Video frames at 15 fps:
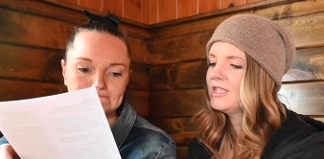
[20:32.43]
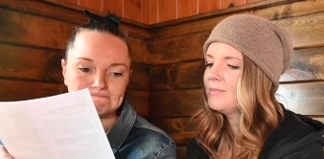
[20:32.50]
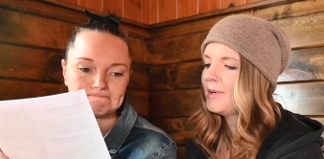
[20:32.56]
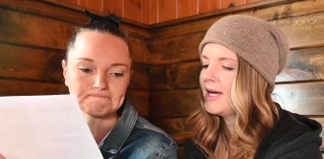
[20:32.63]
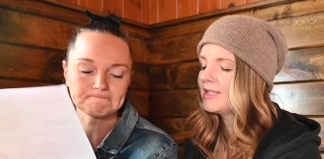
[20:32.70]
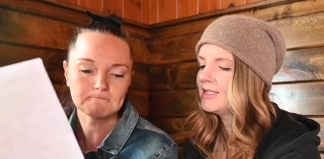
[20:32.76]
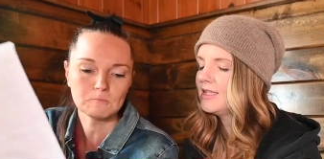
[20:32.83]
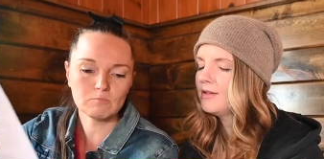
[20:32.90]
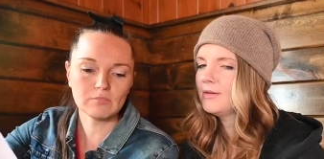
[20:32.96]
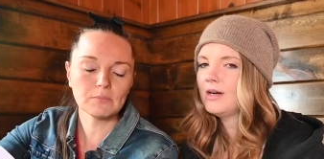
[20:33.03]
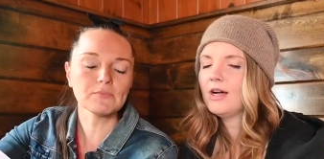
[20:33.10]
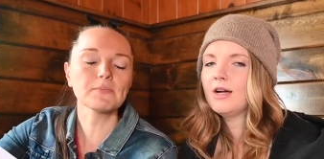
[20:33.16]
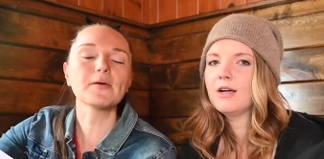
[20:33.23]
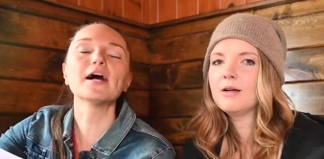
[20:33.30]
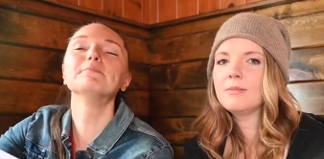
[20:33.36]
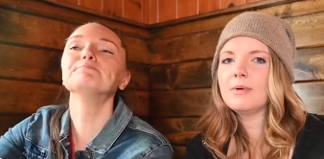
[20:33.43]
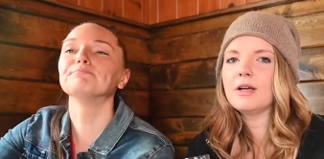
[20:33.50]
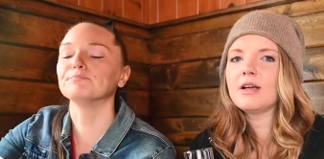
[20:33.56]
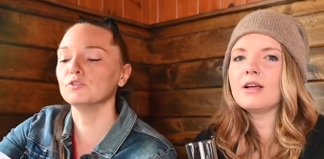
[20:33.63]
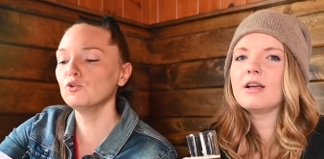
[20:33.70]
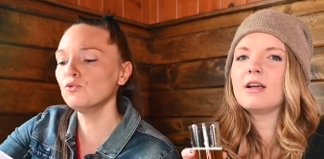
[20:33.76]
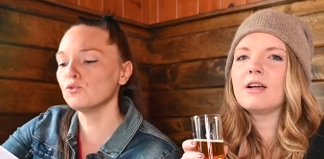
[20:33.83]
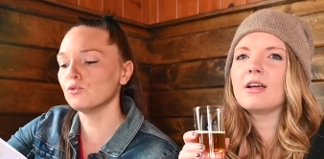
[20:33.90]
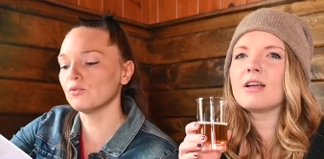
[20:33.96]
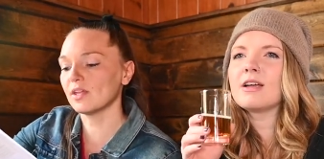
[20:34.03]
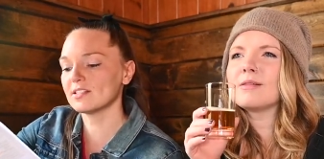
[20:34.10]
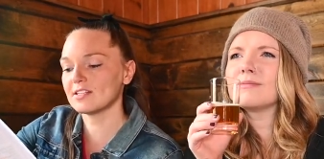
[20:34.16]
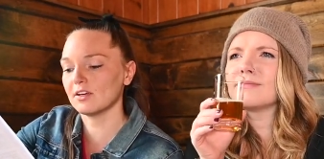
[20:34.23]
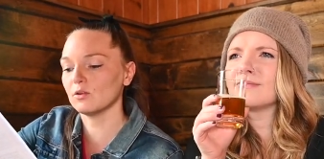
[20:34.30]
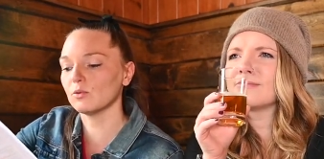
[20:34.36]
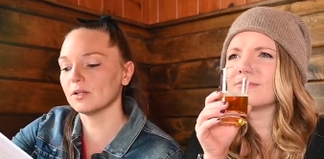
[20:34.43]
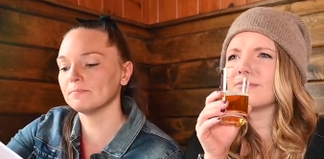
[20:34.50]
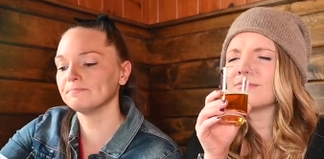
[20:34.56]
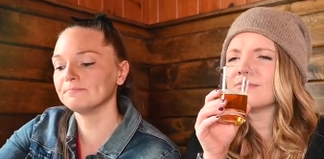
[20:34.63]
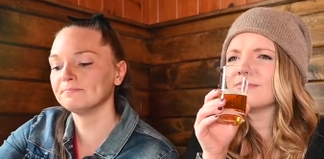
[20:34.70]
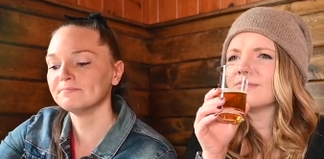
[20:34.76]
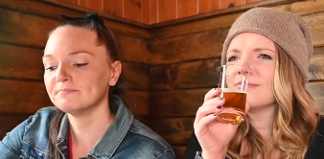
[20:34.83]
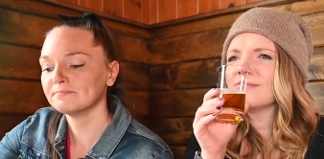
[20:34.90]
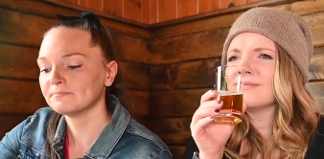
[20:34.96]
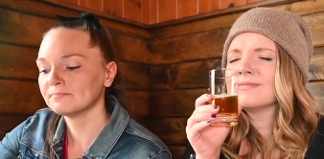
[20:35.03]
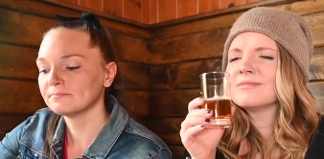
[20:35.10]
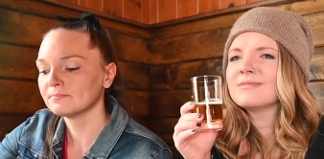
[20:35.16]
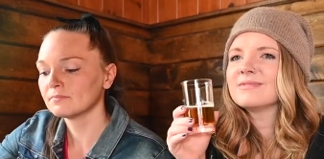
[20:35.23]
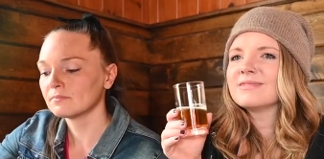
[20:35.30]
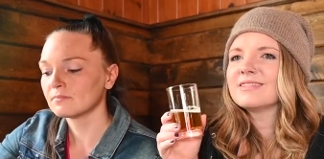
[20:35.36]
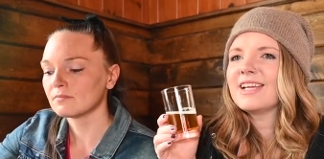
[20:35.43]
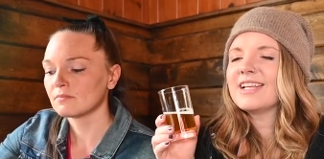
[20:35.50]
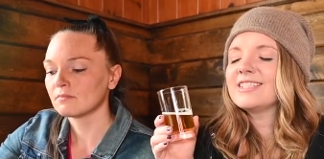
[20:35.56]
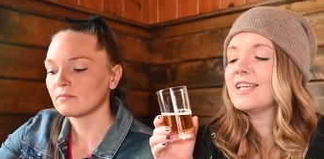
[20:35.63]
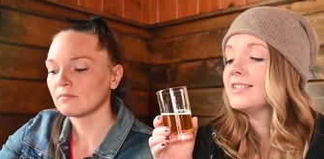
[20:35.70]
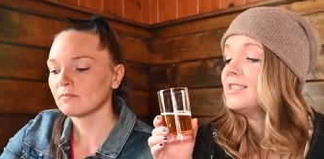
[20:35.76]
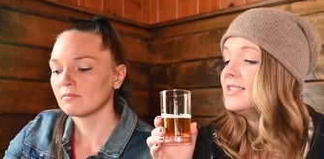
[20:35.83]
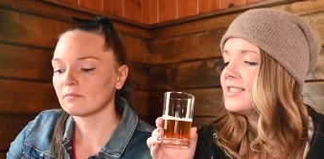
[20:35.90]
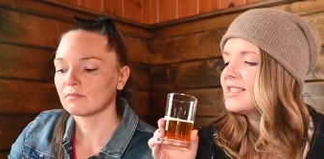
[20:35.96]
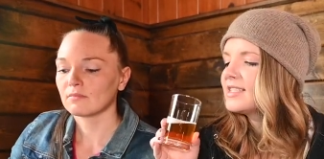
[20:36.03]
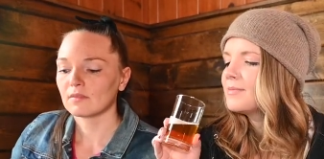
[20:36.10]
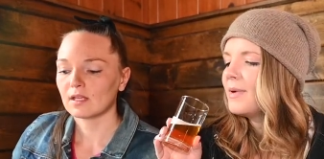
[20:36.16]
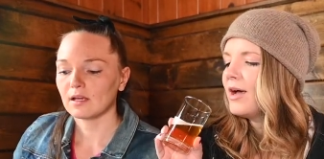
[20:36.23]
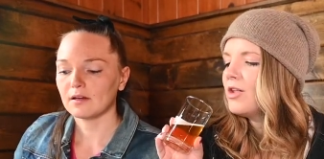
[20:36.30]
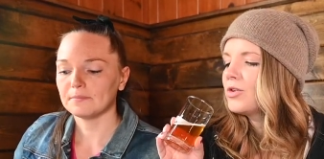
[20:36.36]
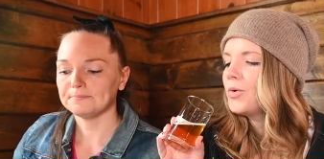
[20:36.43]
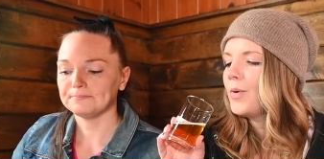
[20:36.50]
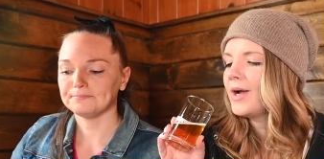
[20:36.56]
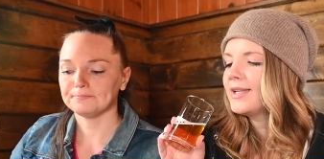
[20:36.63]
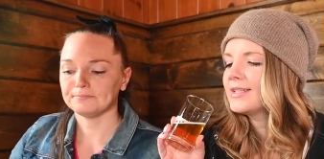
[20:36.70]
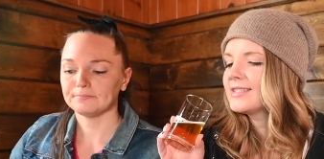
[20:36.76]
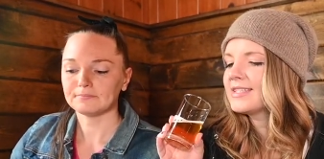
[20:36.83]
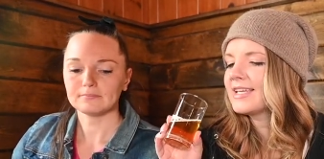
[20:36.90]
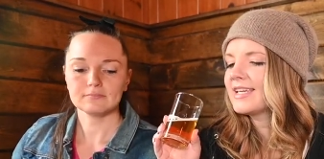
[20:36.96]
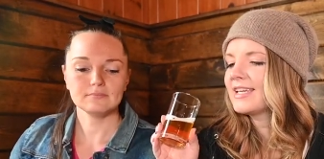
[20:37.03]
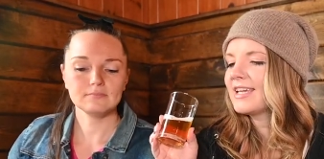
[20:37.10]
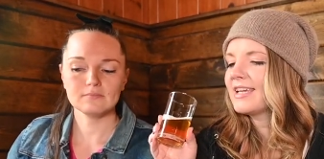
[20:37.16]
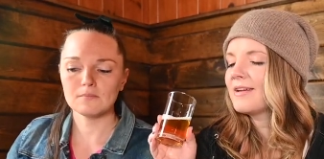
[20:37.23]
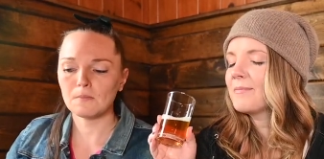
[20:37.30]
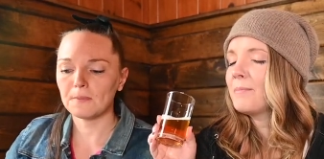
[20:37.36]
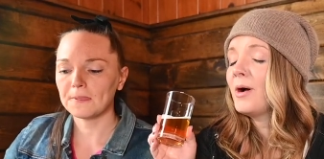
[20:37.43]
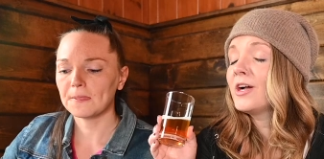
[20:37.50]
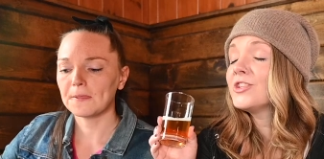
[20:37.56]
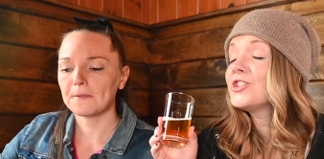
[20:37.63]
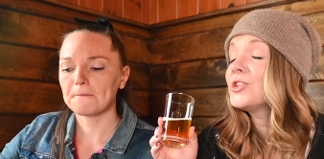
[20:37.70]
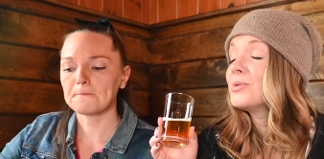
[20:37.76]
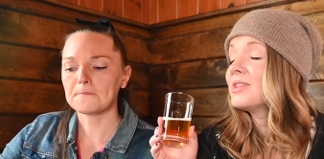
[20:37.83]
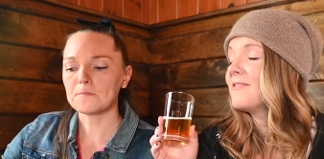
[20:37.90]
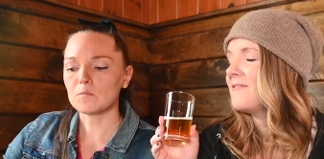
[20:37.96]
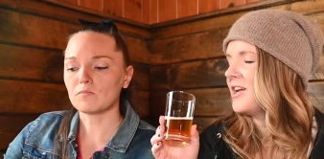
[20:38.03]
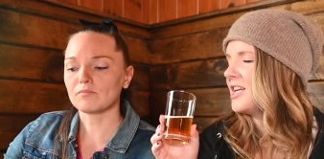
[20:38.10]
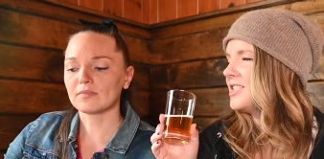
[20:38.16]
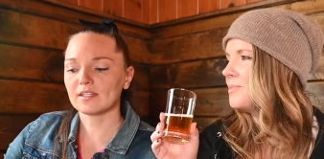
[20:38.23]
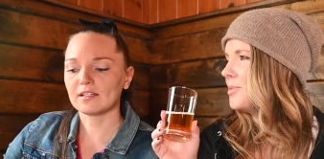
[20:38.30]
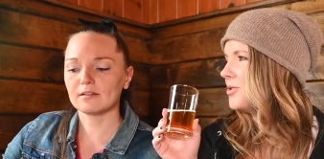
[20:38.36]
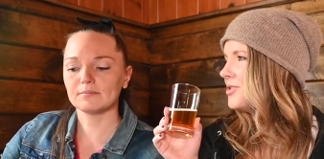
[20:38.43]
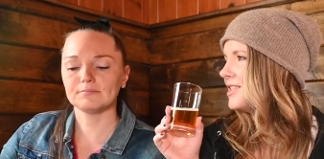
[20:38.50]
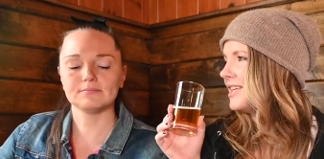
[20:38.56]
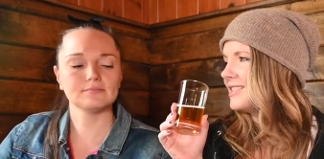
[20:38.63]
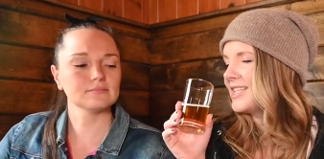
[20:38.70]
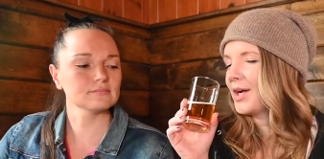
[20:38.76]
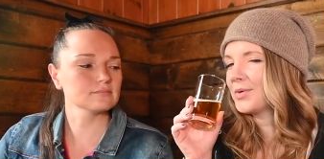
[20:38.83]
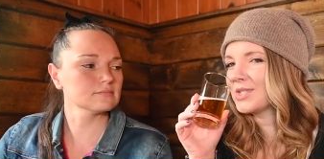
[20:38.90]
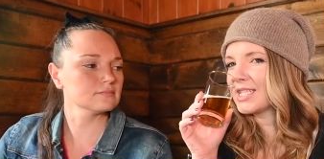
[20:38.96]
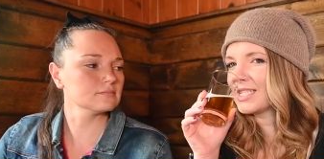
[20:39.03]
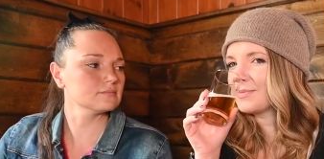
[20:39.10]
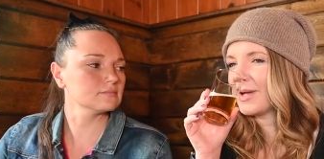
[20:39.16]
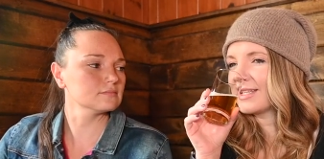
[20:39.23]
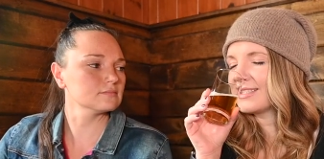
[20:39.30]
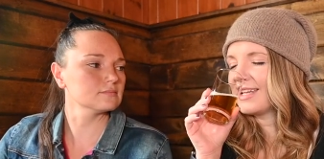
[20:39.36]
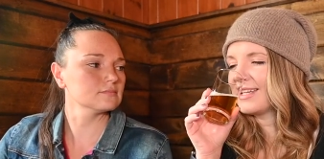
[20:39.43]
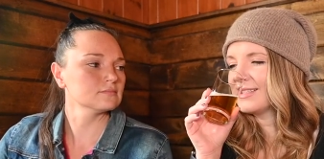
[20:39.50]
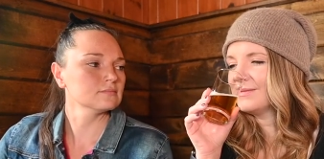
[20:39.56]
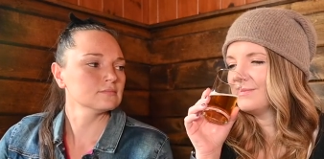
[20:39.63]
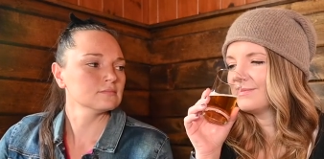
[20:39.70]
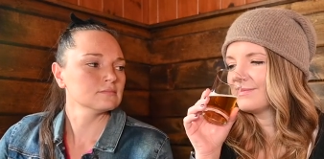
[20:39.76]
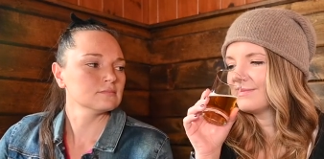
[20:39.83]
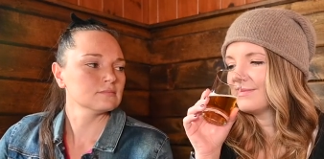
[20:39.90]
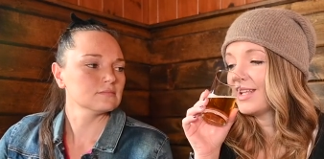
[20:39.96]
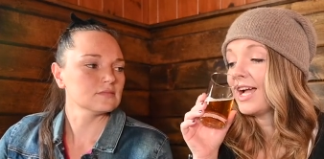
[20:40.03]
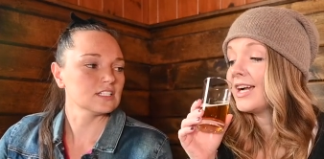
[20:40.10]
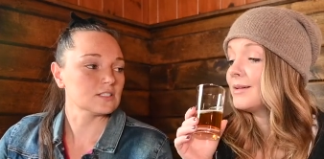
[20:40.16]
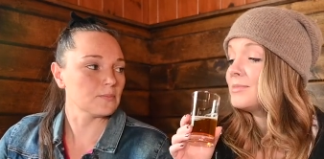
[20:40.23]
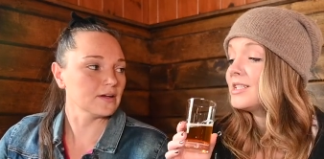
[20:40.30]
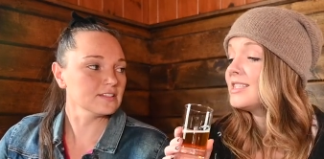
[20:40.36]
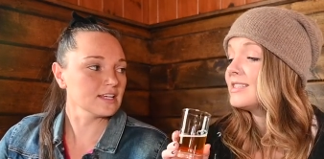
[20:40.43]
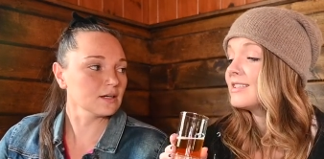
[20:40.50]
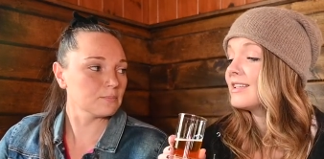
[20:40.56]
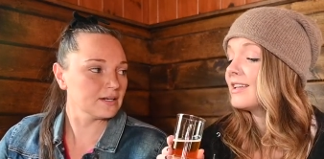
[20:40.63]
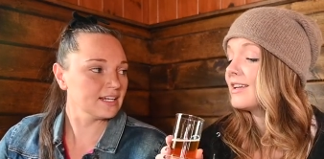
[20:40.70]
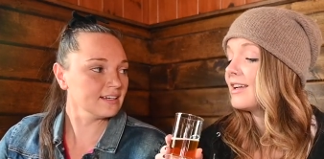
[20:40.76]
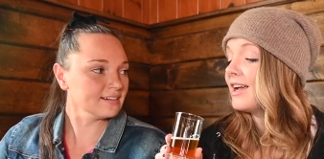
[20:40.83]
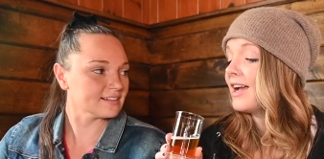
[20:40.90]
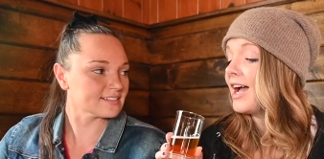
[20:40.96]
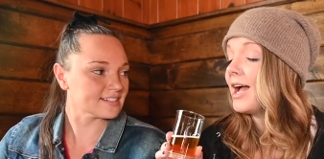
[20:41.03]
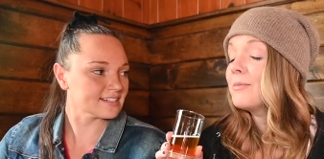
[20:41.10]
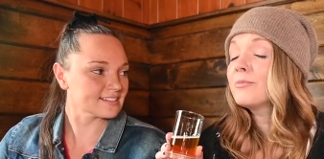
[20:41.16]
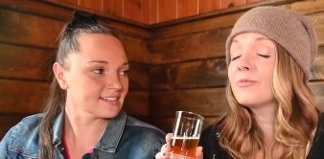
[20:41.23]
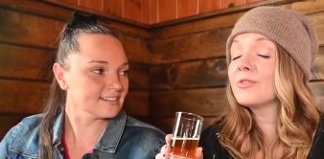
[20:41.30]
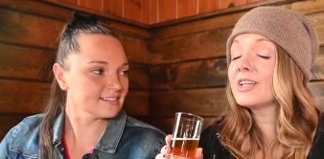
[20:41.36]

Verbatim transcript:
Speaker 1: this
Speaker 2: back to you. Um,
Speaker 1: Ooh, that's a good one.
Speaker 2: It doesn't smell quite as like punch you in the face boozy as I was expecting. It
Speaker 1: I'm smells just, like bananas, I'm